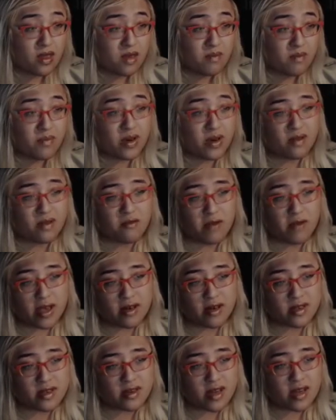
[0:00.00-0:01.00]
But
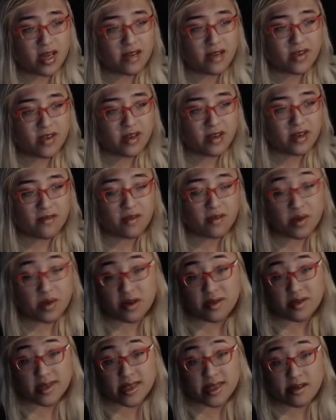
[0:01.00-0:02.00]
whales are kind of in a different
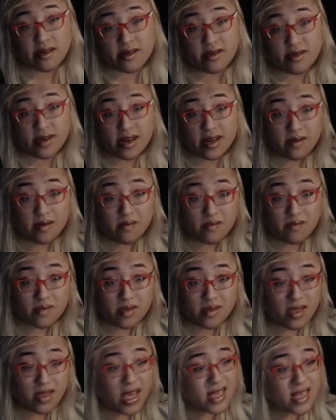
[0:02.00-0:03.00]
boat, so
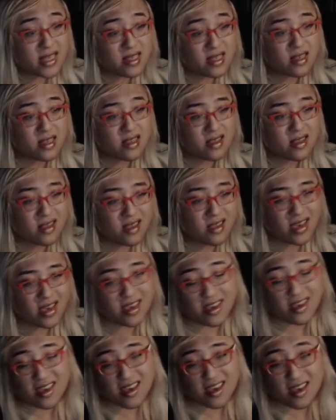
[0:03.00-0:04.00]
less like
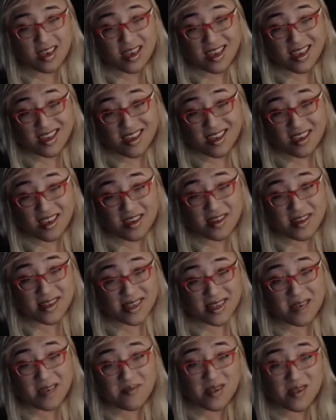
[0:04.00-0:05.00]
you can
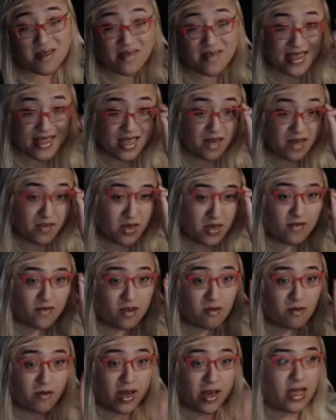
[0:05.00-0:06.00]
skip some of these steps if
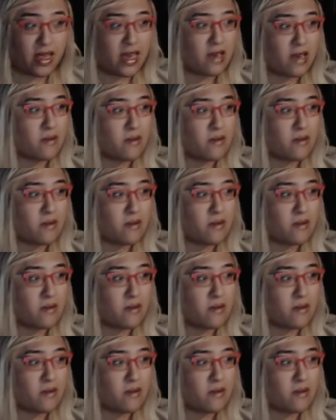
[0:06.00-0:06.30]
you're whaling.